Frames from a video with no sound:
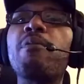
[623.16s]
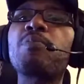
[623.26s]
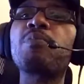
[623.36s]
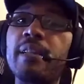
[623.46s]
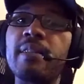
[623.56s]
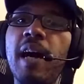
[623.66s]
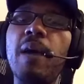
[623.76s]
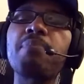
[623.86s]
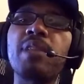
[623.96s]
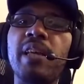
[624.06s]
making a
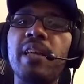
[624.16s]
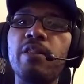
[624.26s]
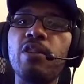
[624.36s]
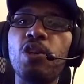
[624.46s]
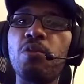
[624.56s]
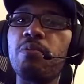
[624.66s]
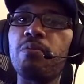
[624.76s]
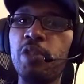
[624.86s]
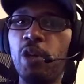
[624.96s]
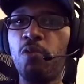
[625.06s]
top 10,
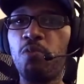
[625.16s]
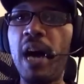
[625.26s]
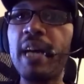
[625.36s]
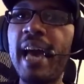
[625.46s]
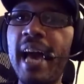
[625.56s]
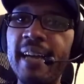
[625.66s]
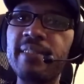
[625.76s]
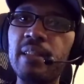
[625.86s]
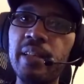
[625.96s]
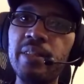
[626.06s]
rock acts
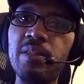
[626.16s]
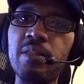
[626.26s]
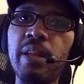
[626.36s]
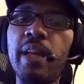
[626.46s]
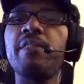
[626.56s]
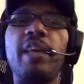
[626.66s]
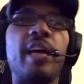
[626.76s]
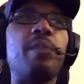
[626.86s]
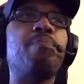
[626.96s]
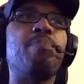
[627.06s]
list,
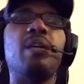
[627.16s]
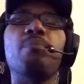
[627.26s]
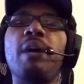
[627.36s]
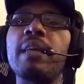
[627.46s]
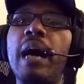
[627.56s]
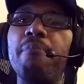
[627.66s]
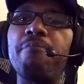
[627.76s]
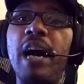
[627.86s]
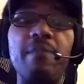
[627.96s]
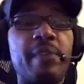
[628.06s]
they'd be in my top
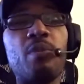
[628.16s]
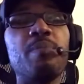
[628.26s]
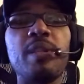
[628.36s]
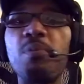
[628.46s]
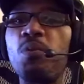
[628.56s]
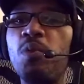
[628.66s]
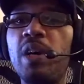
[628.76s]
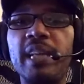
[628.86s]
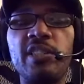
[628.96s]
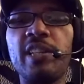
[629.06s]
5. They wouldn't be number 1.
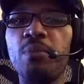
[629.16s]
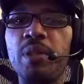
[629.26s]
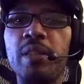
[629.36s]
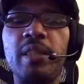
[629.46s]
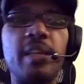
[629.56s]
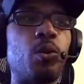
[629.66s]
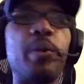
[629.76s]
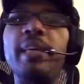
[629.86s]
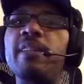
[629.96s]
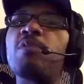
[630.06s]
I genuinely think
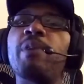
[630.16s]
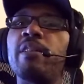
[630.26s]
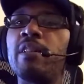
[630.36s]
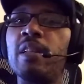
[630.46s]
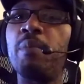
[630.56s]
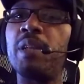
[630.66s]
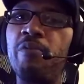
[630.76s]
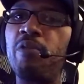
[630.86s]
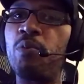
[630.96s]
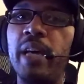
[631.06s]
Queen is better than them in
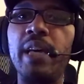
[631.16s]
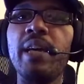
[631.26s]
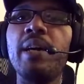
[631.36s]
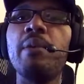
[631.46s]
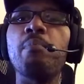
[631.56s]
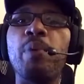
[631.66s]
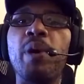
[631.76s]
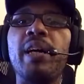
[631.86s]
every way, but